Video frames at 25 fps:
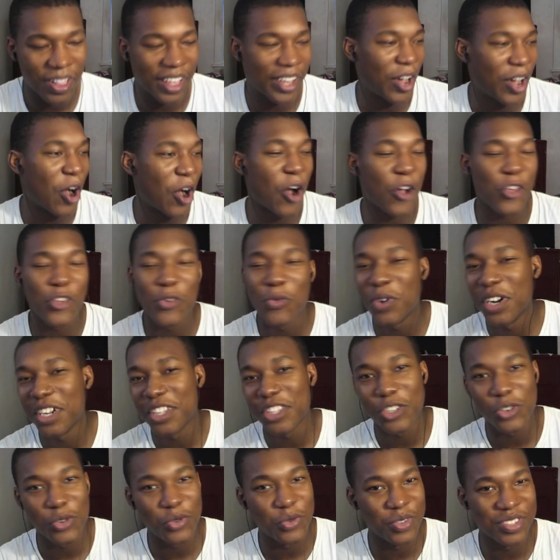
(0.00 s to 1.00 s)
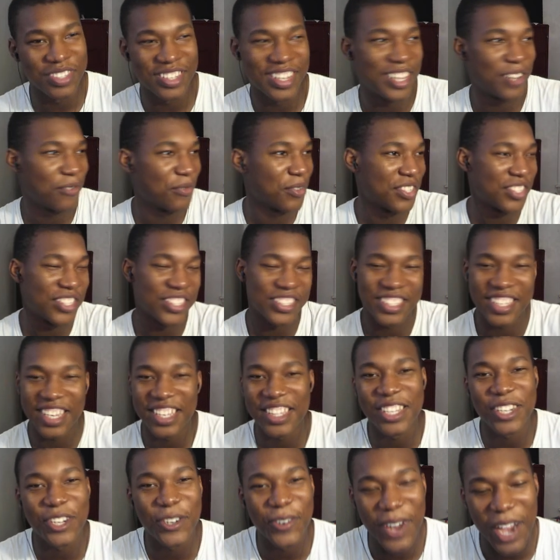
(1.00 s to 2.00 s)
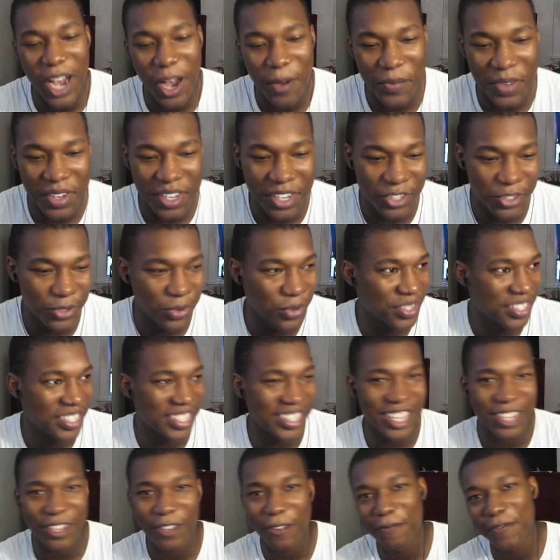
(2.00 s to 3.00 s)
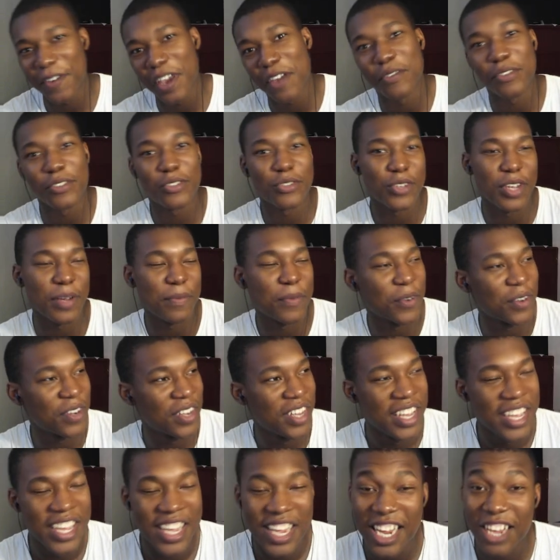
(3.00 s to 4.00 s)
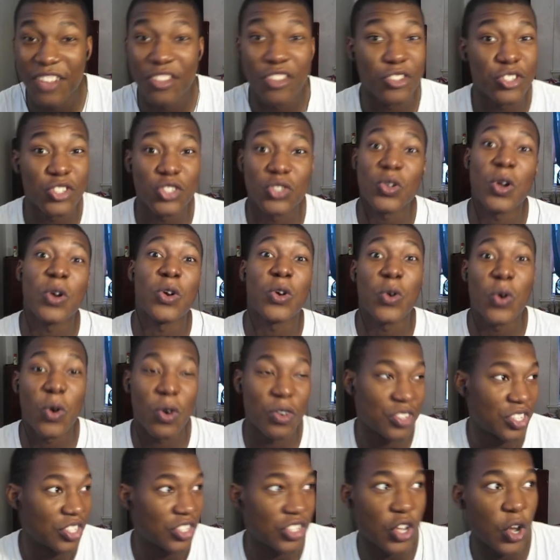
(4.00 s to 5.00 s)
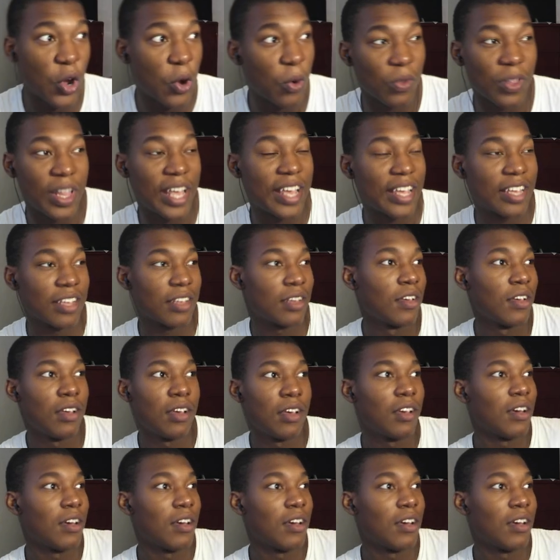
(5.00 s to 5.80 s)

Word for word: like all you want to do was like was just get the crown because you'll see like your favorite streamer either struggle or just go like